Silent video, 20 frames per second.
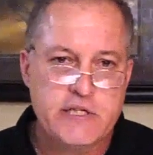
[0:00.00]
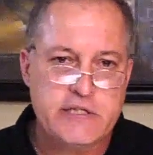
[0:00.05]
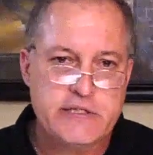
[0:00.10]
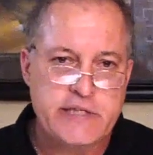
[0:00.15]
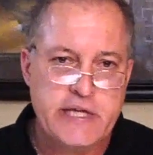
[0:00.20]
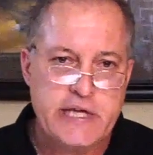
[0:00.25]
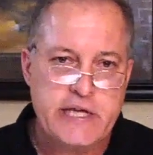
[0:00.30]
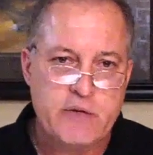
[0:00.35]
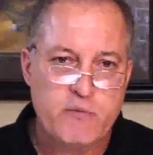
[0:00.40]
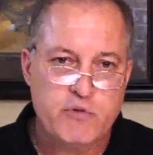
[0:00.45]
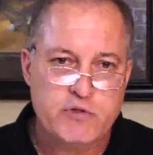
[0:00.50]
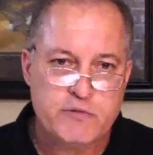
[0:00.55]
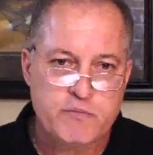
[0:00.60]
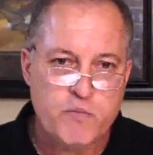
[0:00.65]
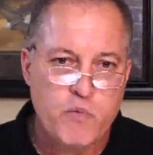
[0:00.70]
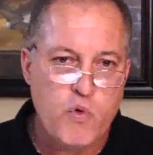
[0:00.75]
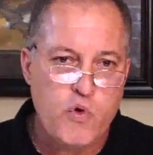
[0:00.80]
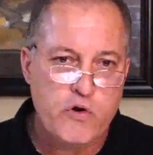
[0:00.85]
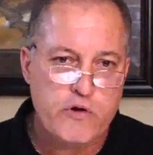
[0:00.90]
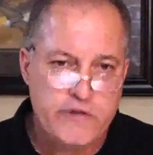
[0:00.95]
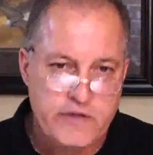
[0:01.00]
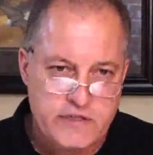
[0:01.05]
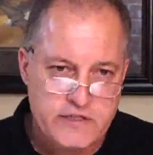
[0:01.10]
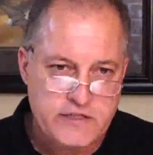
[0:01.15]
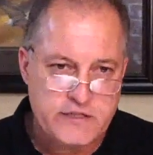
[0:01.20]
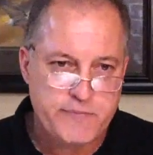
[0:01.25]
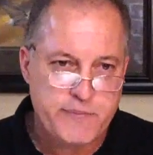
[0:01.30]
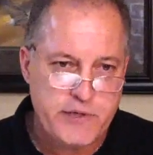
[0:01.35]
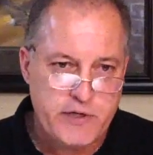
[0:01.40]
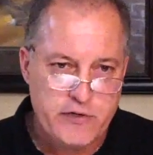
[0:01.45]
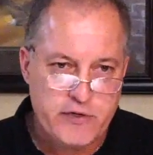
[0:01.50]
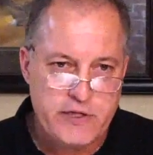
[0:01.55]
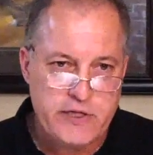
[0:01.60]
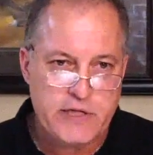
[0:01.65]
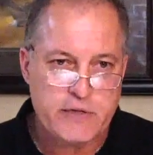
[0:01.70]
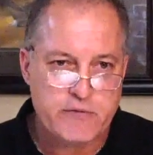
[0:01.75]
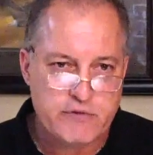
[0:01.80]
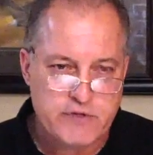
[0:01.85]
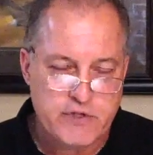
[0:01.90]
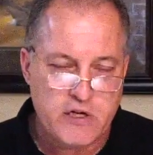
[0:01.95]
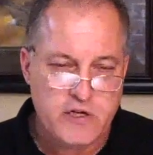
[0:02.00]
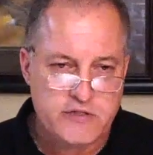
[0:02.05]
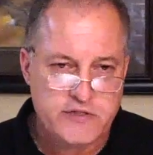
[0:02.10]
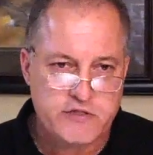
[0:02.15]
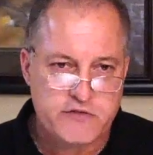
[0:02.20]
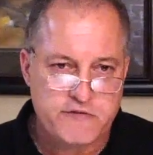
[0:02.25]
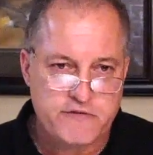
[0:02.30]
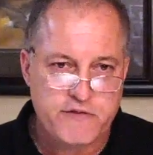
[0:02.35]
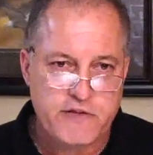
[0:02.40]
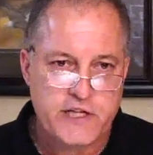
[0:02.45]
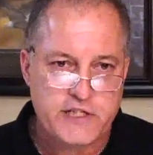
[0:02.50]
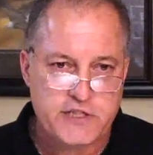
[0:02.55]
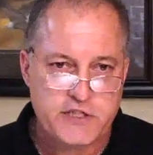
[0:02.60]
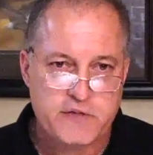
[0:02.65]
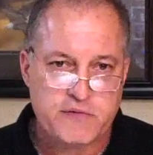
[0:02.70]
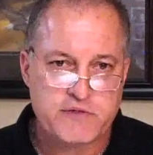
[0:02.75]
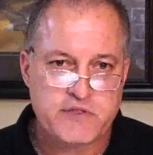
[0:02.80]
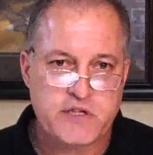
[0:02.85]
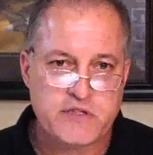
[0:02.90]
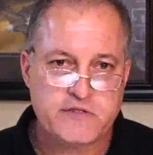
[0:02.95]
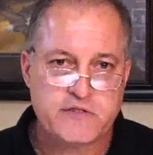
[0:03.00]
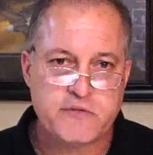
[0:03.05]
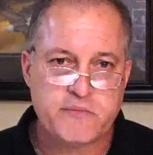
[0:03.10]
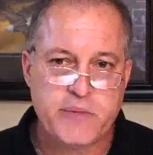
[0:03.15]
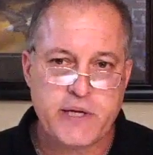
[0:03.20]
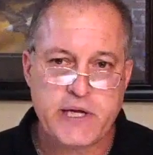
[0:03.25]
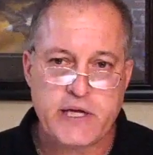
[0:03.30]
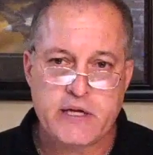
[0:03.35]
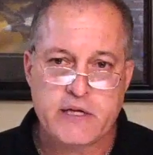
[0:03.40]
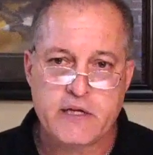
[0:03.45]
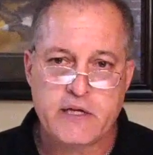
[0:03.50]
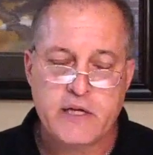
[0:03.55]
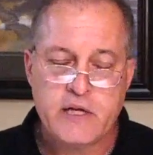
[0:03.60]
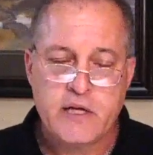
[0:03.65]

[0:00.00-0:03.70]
that he was more than spirit, he was also flesh, and he was also man?